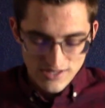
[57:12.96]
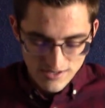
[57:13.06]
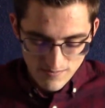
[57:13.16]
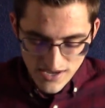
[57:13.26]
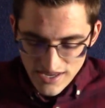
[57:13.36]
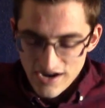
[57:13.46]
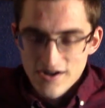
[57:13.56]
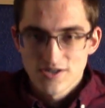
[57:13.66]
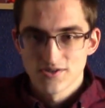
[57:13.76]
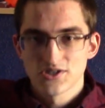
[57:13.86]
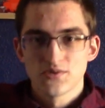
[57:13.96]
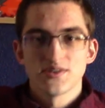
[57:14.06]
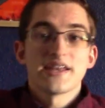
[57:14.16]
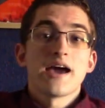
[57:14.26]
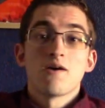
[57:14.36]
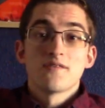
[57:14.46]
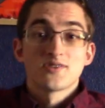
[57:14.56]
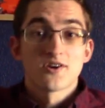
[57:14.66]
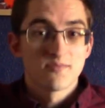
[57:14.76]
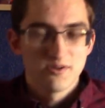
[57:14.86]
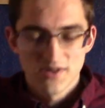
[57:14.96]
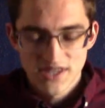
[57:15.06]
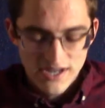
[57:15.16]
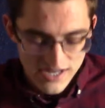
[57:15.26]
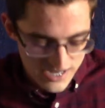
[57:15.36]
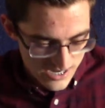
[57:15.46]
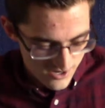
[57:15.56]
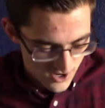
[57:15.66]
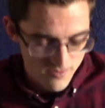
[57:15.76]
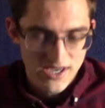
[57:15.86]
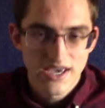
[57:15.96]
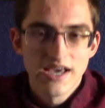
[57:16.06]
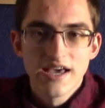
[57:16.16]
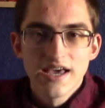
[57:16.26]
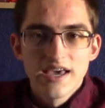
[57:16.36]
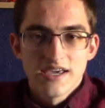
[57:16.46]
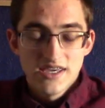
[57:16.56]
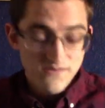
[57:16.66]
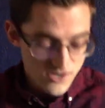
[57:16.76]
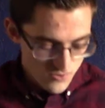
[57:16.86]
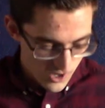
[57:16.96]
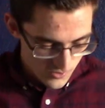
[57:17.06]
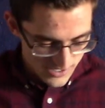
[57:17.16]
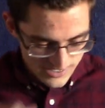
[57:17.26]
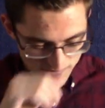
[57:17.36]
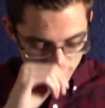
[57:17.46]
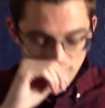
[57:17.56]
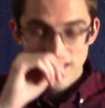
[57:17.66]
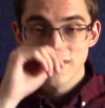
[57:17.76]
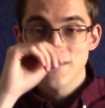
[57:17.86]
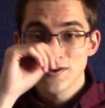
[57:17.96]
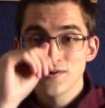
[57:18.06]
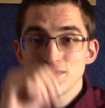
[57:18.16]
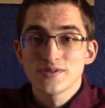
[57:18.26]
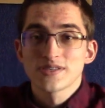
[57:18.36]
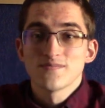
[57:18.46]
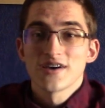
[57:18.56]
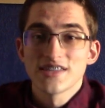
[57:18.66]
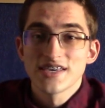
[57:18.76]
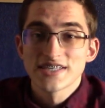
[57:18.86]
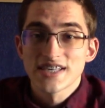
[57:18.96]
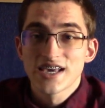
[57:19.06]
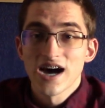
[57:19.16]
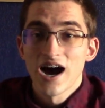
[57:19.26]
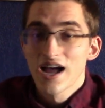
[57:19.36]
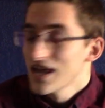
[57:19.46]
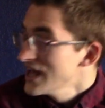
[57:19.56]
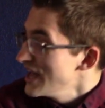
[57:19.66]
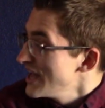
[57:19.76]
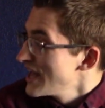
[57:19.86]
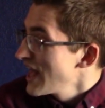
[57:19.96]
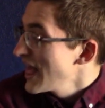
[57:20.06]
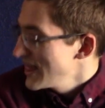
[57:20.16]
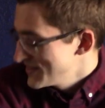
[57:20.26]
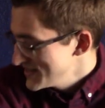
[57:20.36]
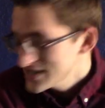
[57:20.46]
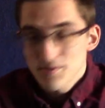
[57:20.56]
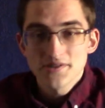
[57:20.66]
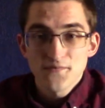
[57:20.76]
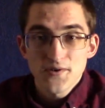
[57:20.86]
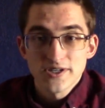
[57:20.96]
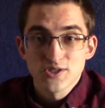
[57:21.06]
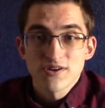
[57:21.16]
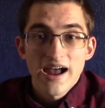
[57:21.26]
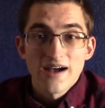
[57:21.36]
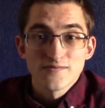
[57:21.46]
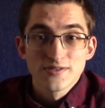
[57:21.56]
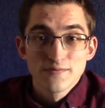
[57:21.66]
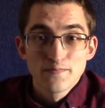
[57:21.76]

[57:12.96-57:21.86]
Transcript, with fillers: main character. So they now have an army when they needed an army. Even Rowan is fucking confused by this. God, this was a first draft.